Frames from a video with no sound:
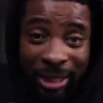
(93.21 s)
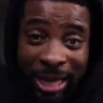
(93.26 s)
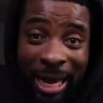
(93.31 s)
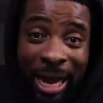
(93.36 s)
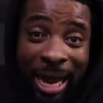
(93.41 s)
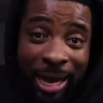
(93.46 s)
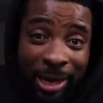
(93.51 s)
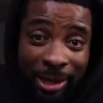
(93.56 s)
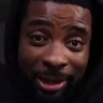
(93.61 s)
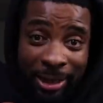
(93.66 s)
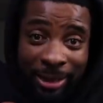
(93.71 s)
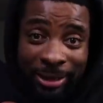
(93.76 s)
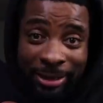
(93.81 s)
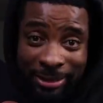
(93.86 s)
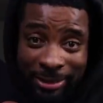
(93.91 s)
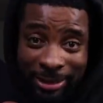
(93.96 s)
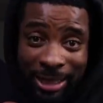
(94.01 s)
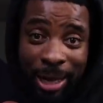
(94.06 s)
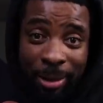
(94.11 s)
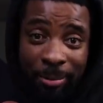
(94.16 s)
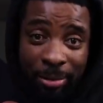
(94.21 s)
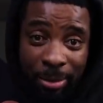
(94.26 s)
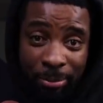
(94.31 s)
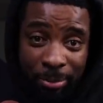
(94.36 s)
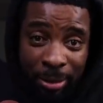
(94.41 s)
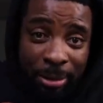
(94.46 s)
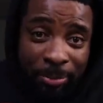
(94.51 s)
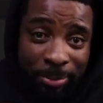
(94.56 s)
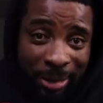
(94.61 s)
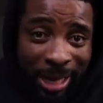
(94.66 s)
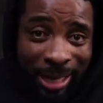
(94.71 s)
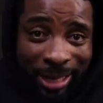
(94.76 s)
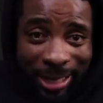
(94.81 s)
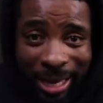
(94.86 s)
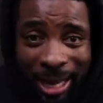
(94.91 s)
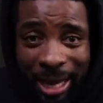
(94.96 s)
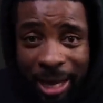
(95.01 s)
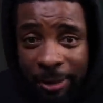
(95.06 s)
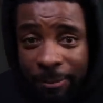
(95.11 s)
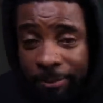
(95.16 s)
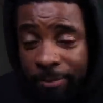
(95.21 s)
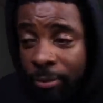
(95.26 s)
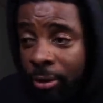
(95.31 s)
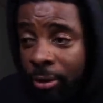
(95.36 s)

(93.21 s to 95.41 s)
guy at the top, the big black guy,